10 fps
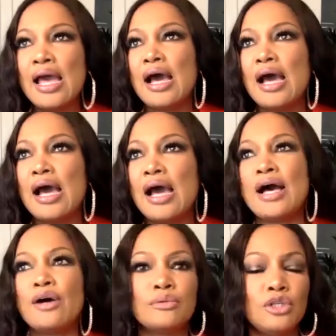
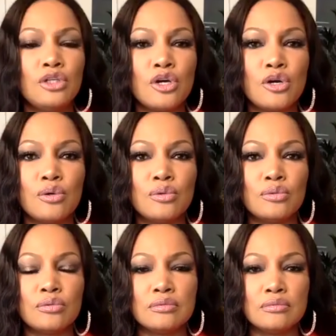about you know
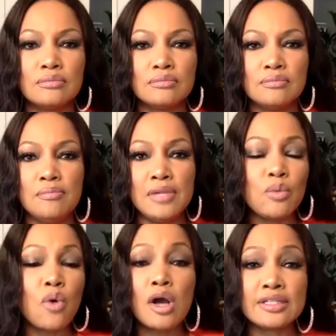me
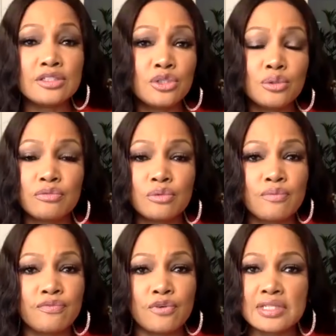walking to a room
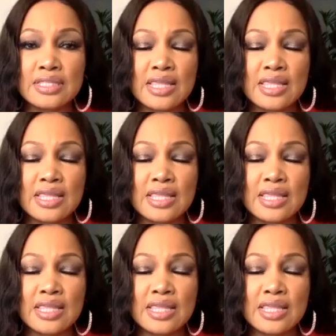versus